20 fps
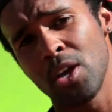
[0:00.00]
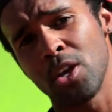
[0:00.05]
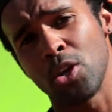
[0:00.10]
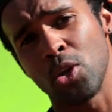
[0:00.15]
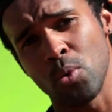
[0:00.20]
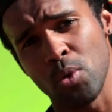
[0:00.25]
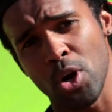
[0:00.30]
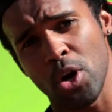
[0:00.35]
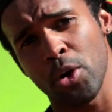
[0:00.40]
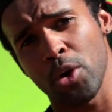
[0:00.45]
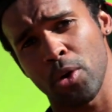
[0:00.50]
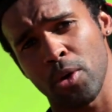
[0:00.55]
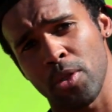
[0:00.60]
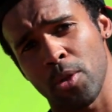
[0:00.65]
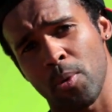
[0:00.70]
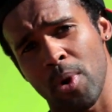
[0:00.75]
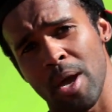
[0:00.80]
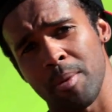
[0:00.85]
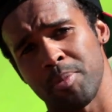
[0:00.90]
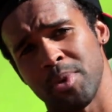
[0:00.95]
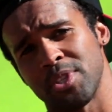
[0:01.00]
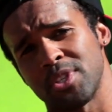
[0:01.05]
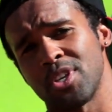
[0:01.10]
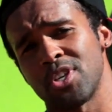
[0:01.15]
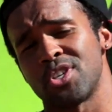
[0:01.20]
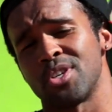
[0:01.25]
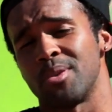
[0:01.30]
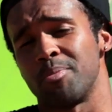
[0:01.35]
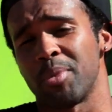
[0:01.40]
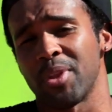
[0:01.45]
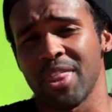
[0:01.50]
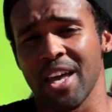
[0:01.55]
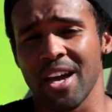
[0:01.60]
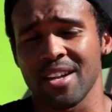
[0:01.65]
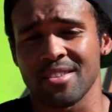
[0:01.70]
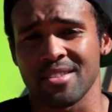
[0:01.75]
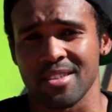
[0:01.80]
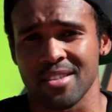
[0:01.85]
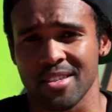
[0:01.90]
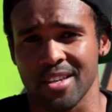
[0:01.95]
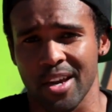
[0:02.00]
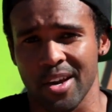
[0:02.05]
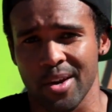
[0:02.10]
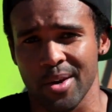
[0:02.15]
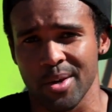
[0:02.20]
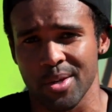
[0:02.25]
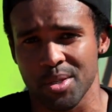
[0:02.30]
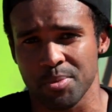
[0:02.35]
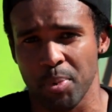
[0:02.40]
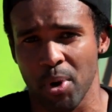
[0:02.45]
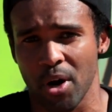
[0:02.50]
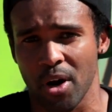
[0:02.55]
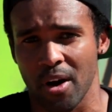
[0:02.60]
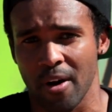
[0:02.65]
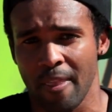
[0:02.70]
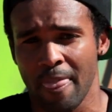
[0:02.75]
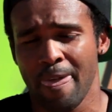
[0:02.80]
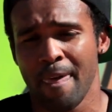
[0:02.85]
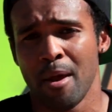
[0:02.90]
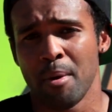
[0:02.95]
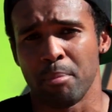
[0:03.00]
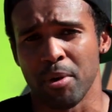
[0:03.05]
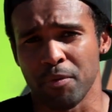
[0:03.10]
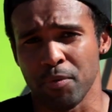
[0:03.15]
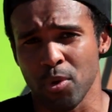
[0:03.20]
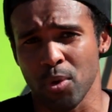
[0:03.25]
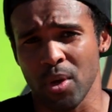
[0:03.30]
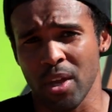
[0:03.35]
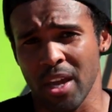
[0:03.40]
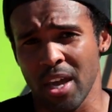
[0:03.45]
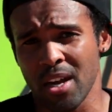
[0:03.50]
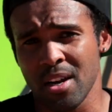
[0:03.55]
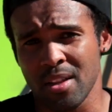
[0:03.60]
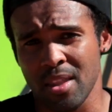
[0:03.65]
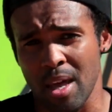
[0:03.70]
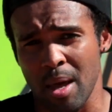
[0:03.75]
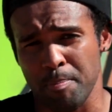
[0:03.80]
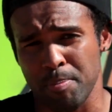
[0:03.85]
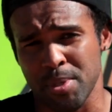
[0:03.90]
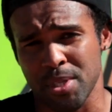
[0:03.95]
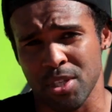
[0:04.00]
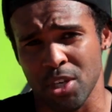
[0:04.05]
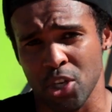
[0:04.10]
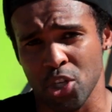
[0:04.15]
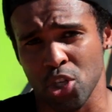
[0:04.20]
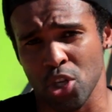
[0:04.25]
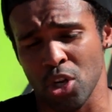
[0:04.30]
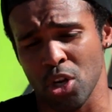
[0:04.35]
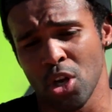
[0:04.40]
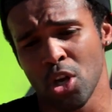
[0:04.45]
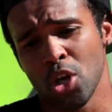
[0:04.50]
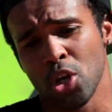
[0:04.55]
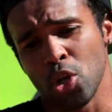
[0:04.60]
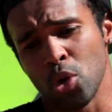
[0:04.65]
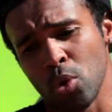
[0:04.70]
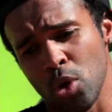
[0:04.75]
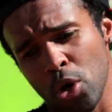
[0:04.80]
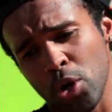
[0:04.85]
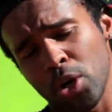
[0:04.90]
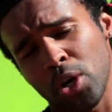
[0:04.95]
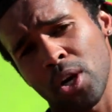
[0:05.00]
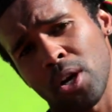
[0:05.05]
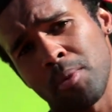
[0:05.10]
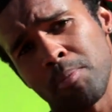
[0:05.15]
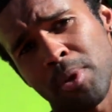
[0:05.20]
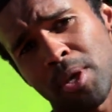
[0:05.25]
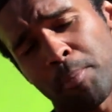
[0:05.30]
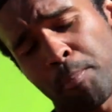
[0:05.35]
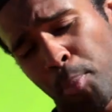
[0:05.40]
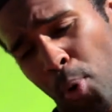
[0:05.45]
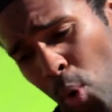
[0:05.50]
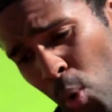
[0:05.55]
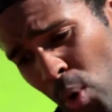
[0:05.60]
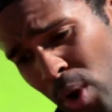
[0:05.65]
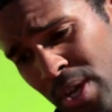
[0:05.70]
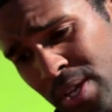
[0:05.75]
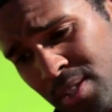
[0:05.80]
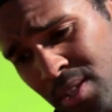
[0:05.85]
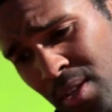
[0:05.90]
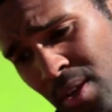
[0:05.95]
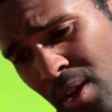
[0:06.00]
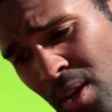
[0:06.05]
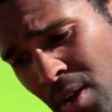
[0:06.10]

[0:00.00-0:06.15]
you know you're in the right position, but that's the scariest part. But if you can get in that position, you know you're going to be poised